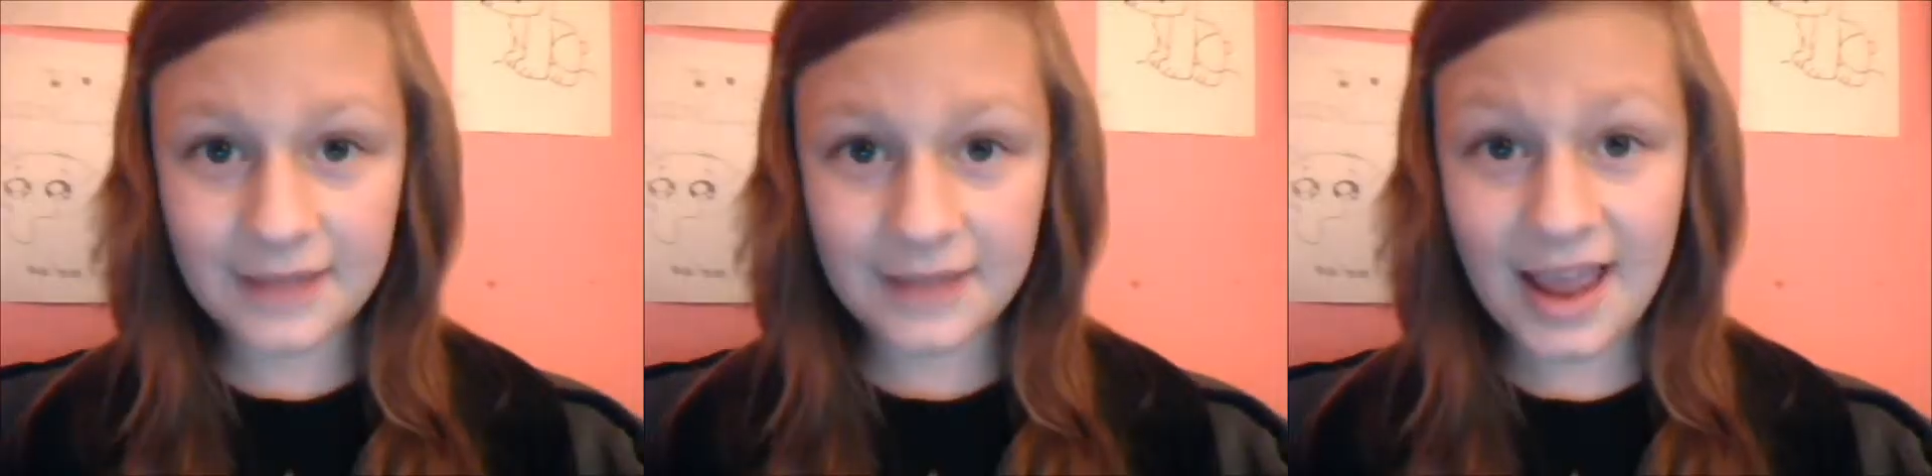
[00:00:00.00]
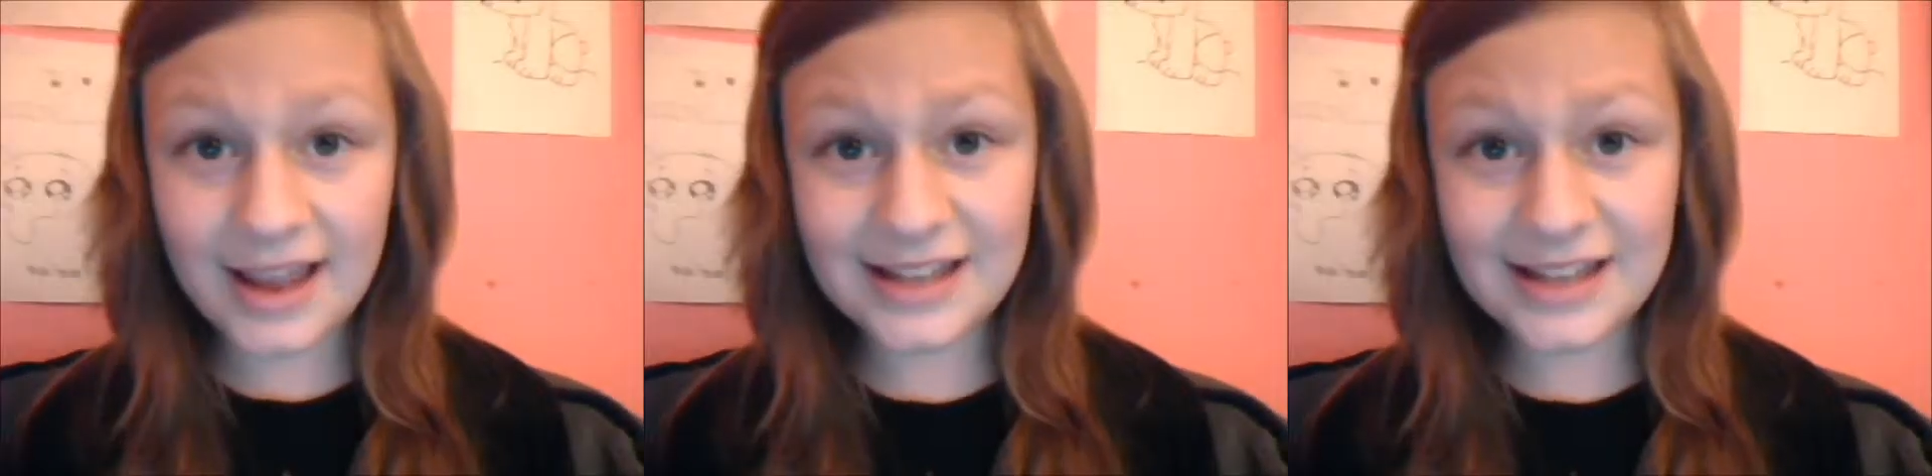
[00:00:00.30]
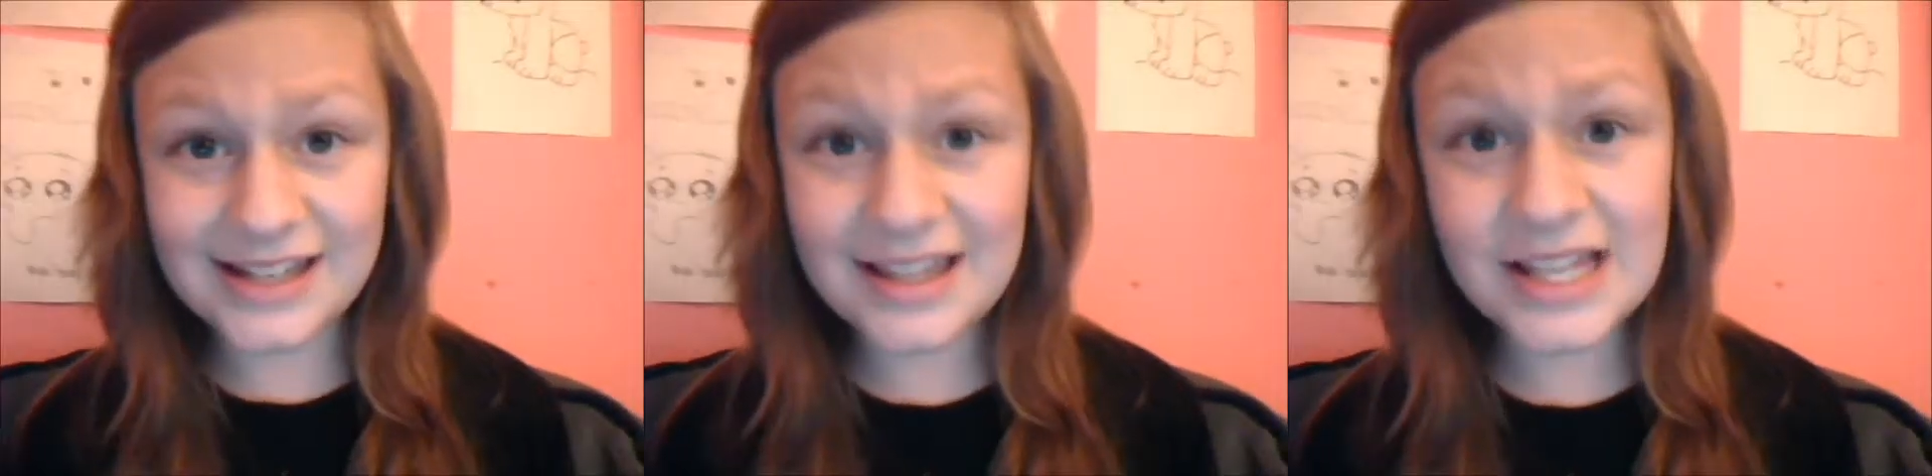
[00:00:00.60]
and
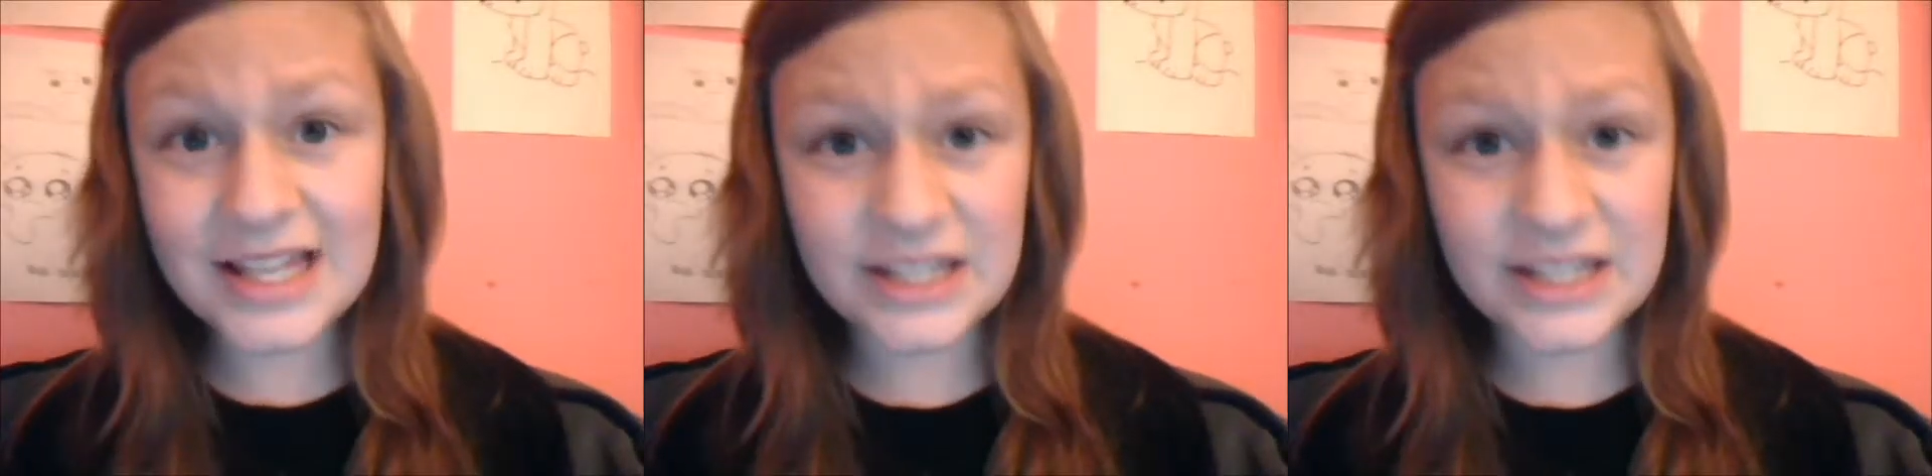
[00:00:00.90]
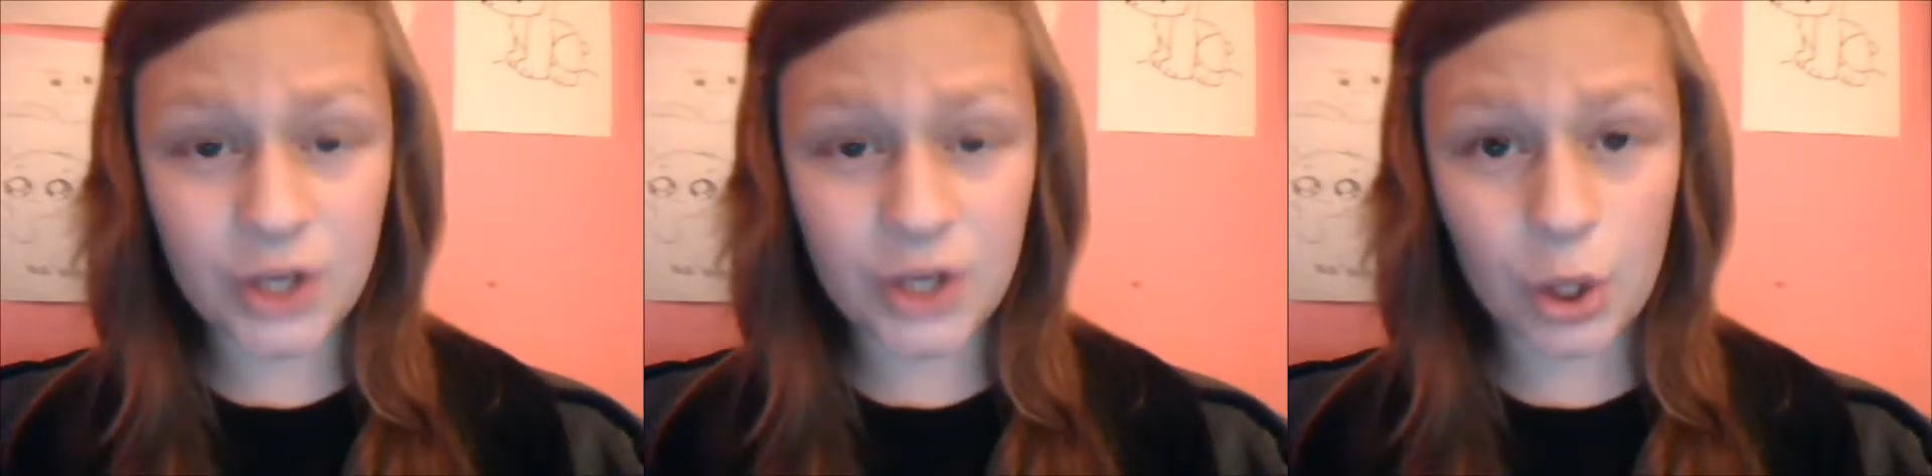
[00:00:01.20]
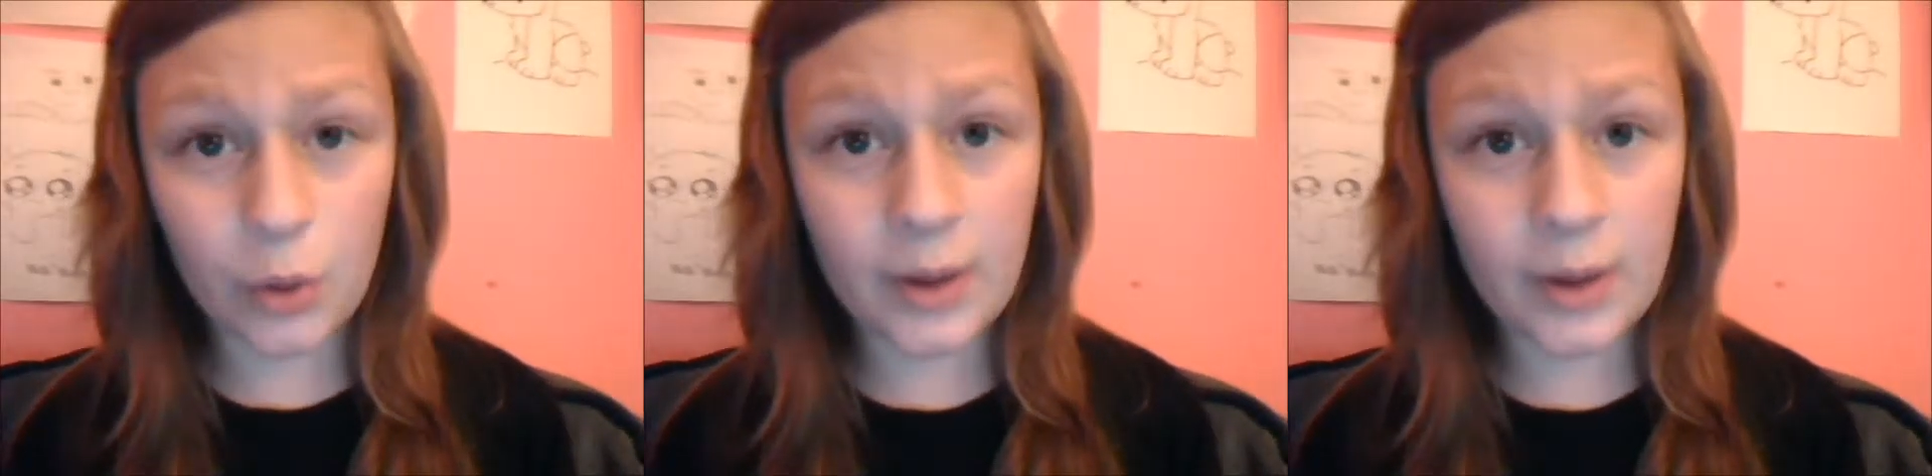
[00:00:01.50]
in this
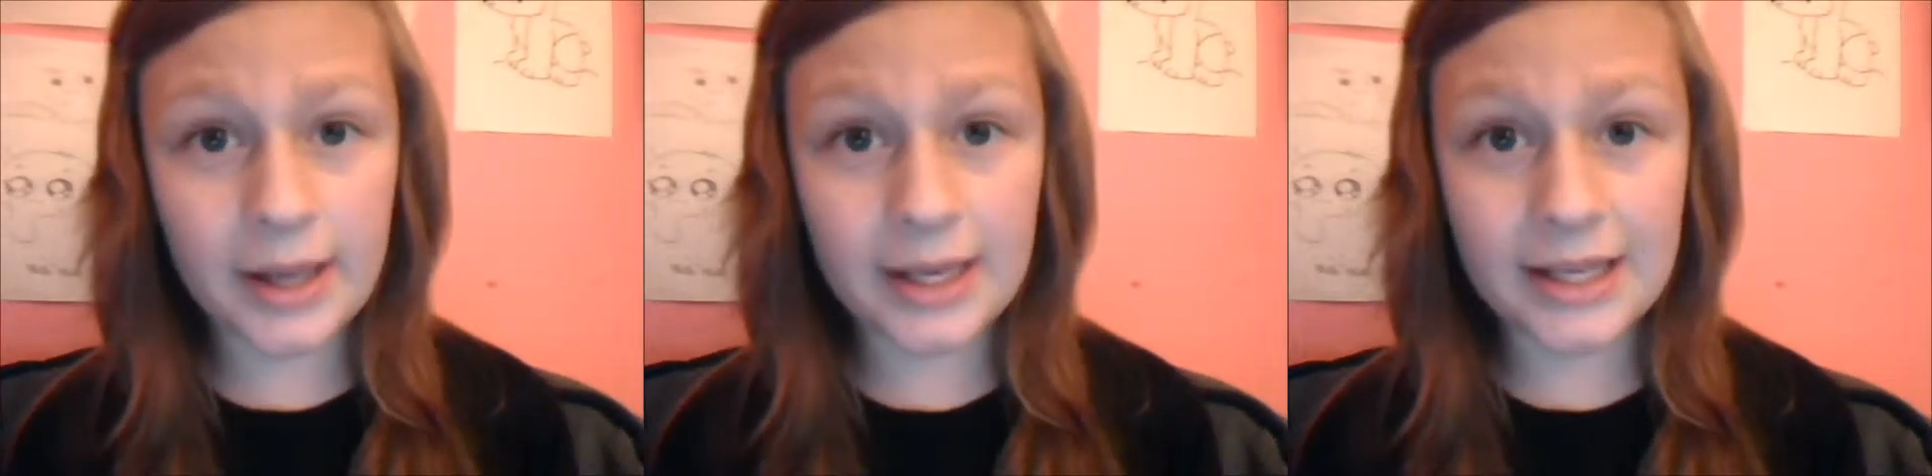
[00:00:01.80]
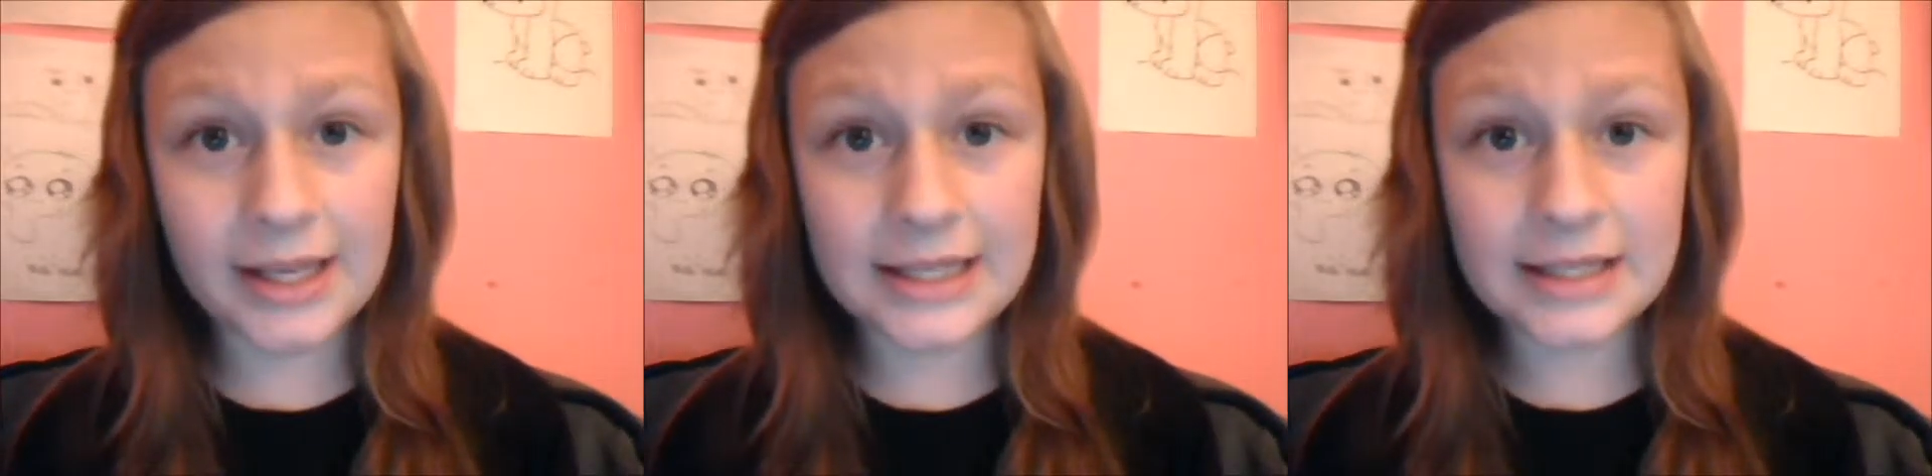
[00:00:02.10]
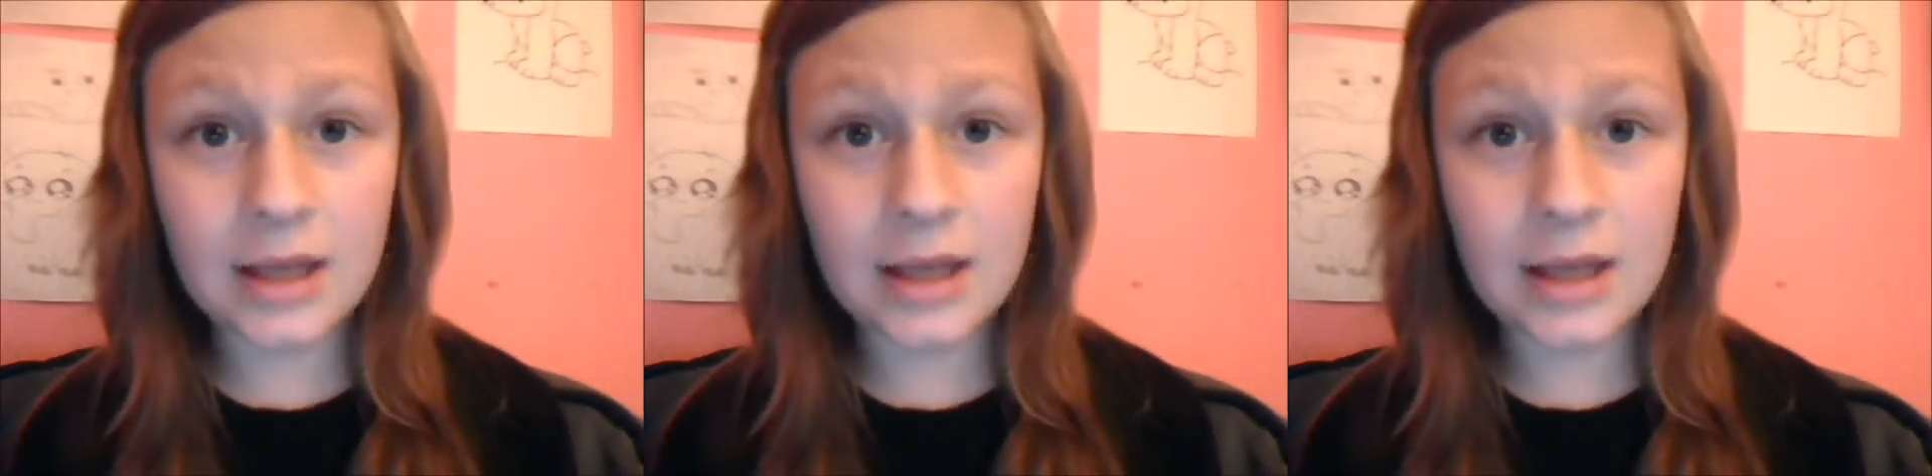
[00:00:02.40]
video it is